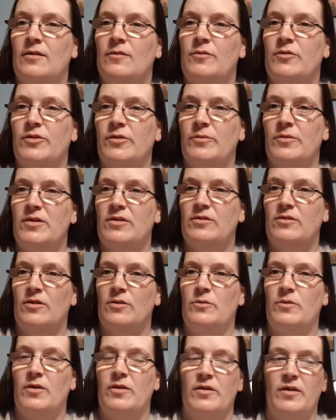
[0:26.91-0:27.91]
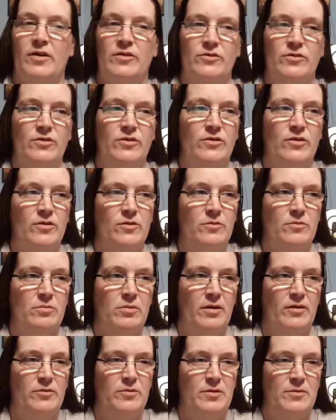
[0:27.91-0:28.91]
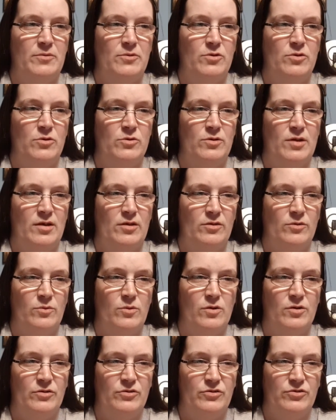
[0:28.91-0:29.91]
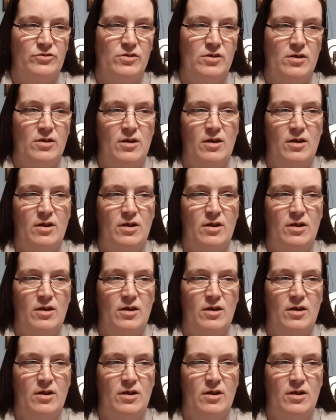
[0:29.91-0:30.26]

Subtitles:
for some reason are one of the 100 and so plus people who tend to watch